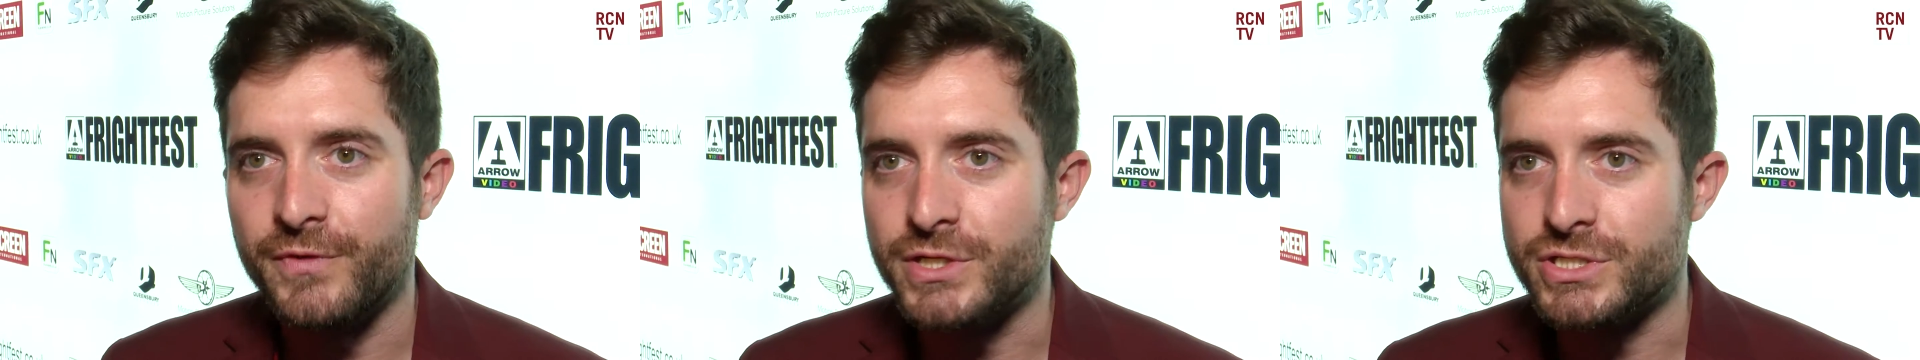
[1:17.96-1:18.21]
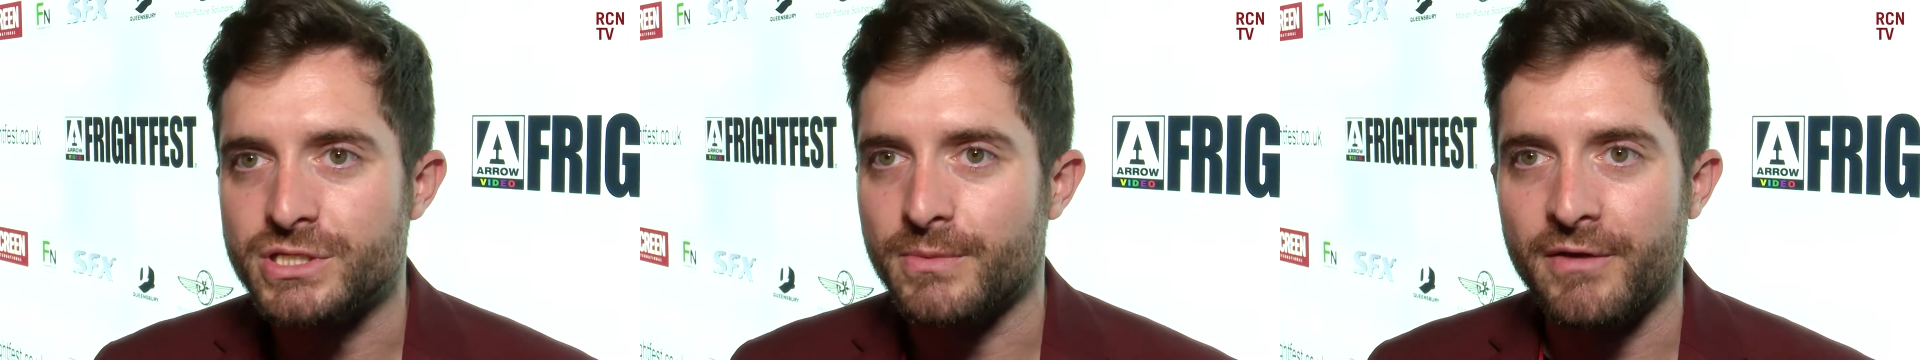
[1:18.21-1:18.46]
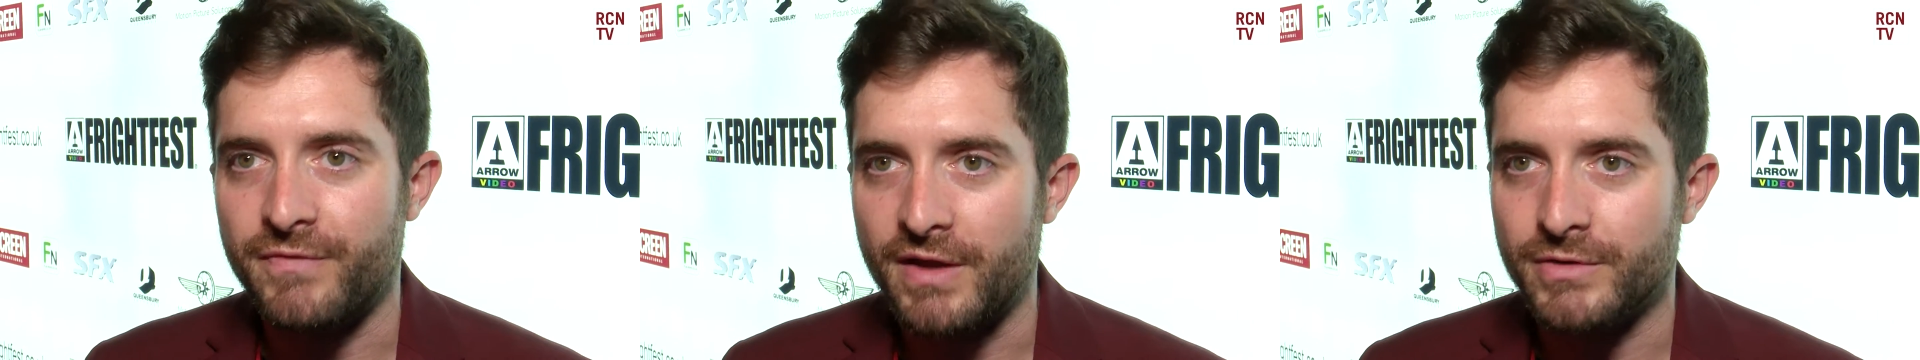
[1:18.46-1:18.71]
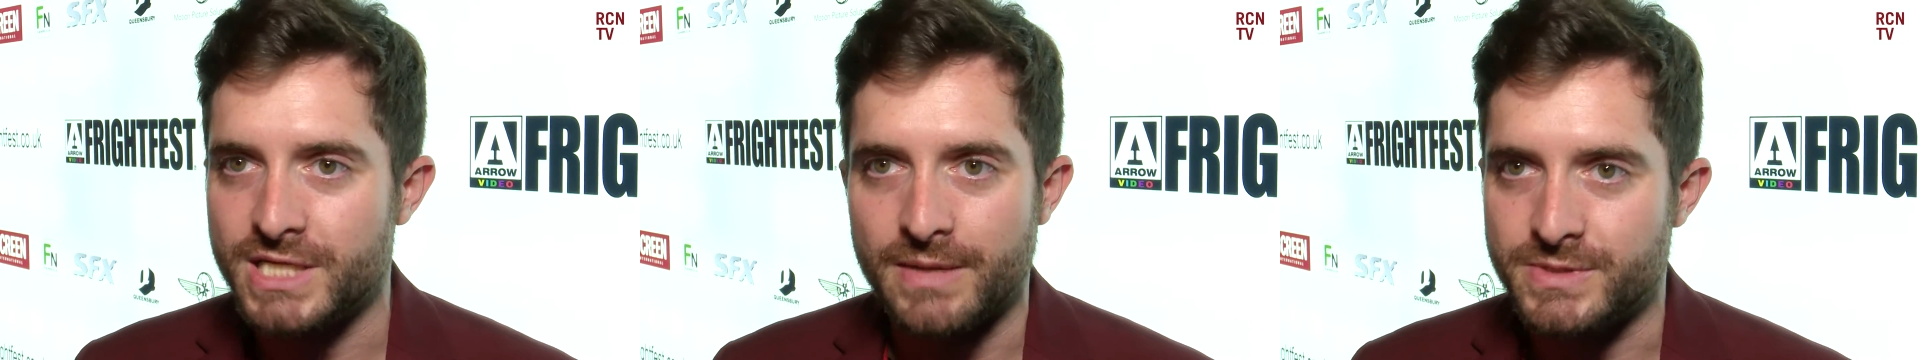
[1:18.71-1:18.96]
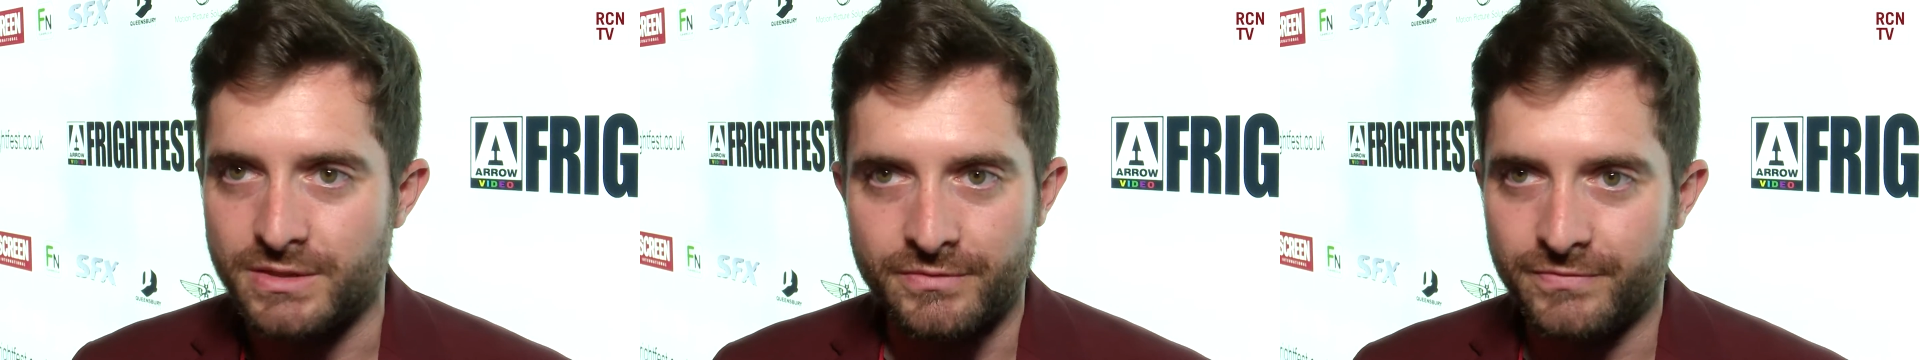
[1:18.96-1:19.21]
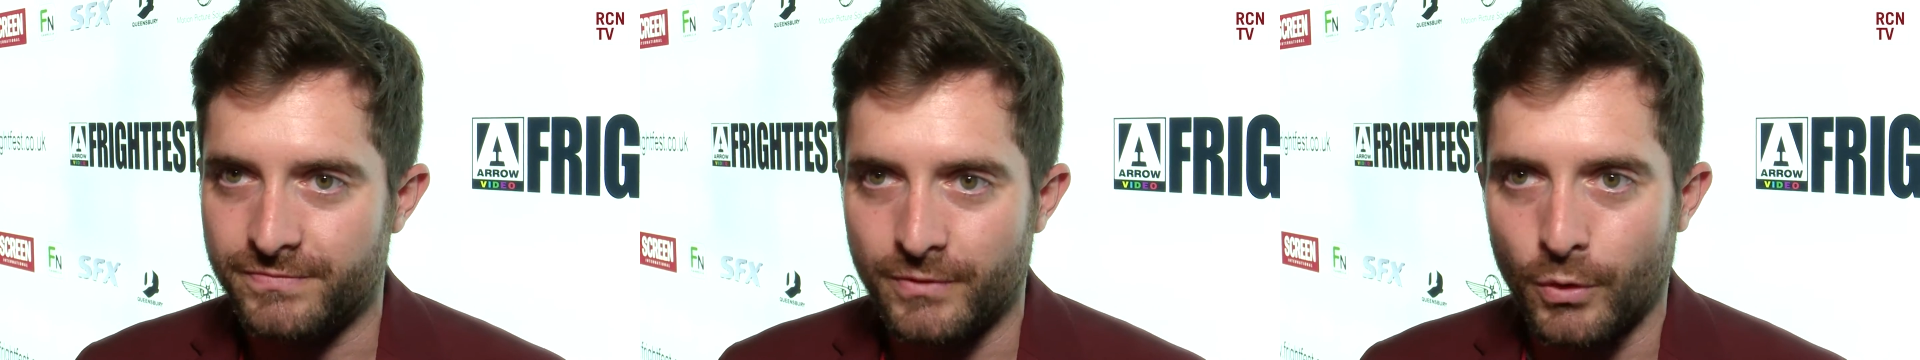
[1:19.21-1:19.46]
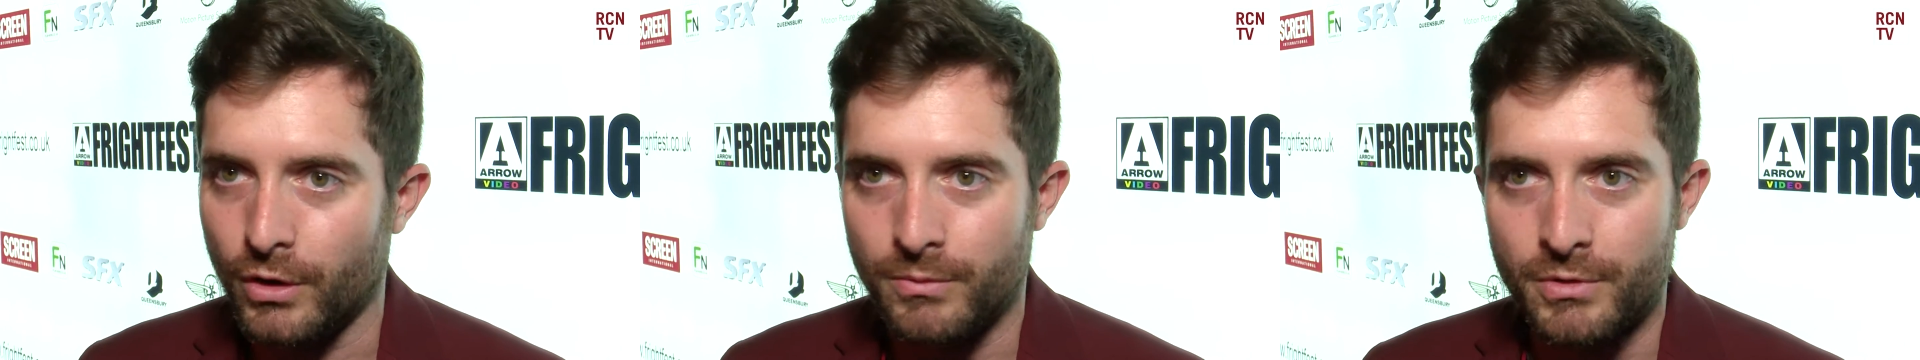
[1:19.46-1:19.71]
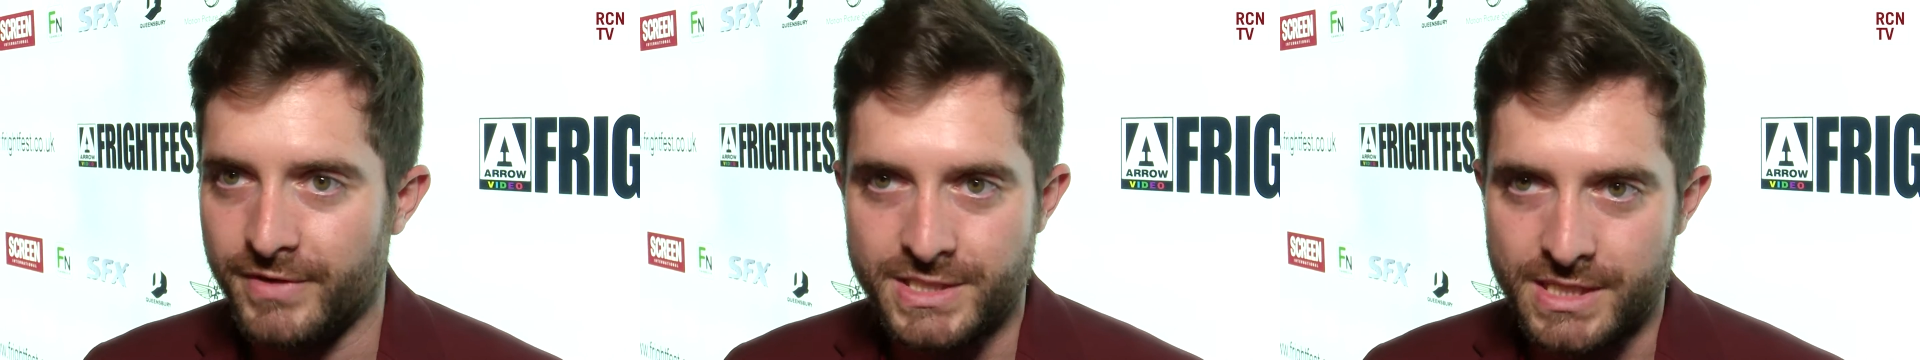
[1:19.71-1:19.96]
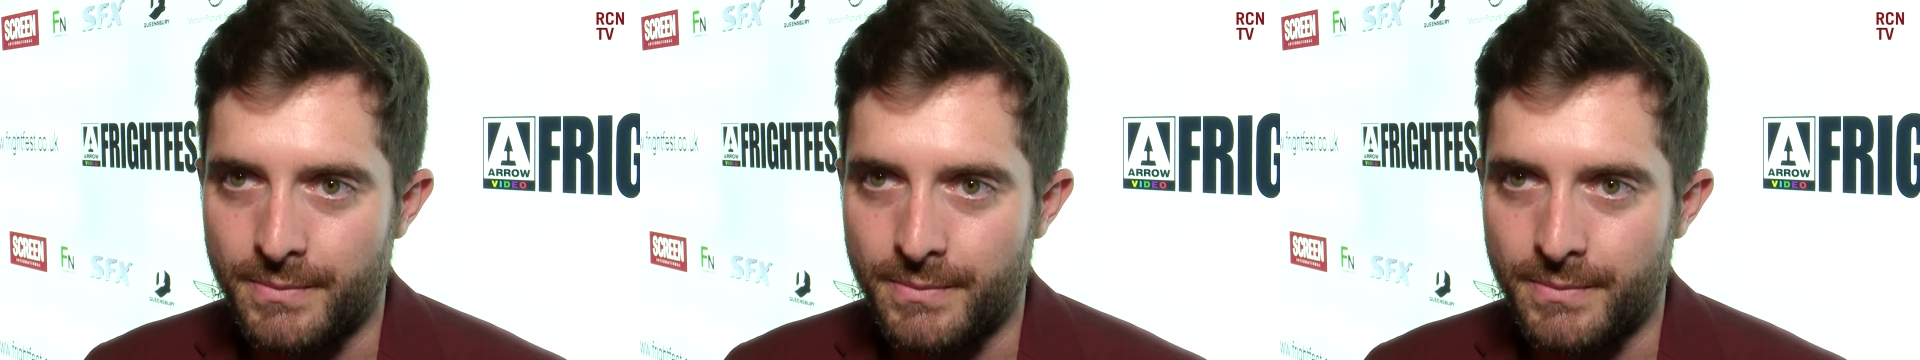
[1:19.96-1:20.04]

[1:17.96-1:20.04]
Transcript: features are my favorite types of horror movies.